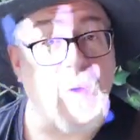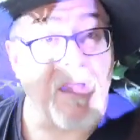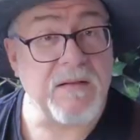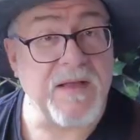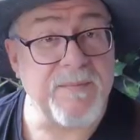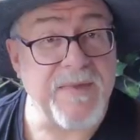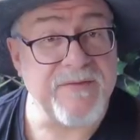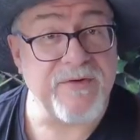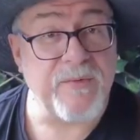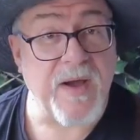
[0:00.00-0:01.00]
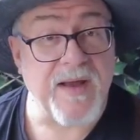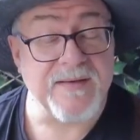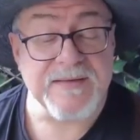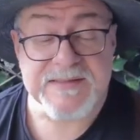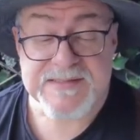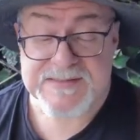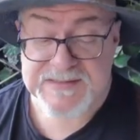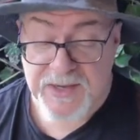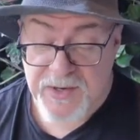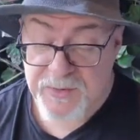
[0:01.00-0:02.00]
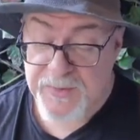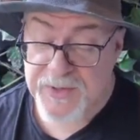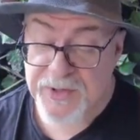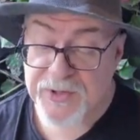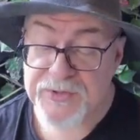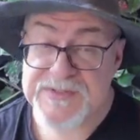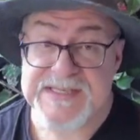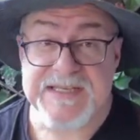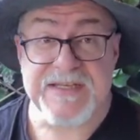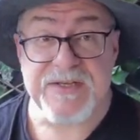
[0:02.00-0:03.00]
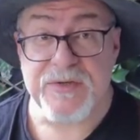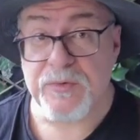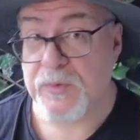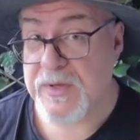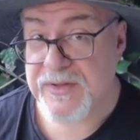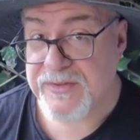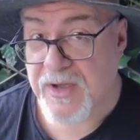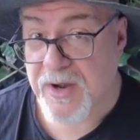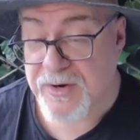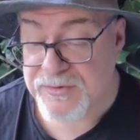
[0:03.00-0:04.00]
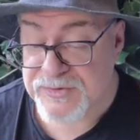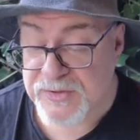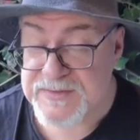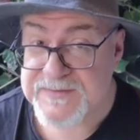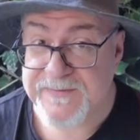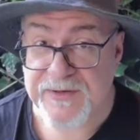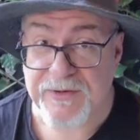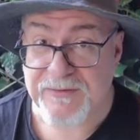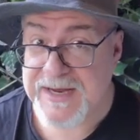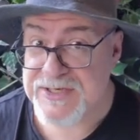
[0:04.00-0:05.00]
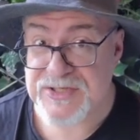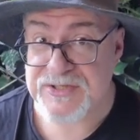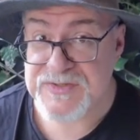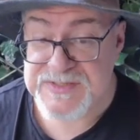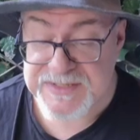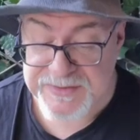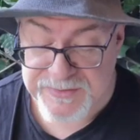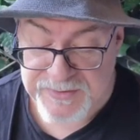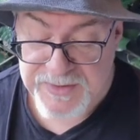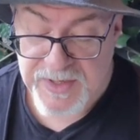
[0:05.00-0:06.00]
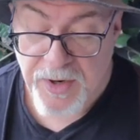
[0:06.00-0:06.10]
Welcome everyone. So we're going to continue with our transfiguration tier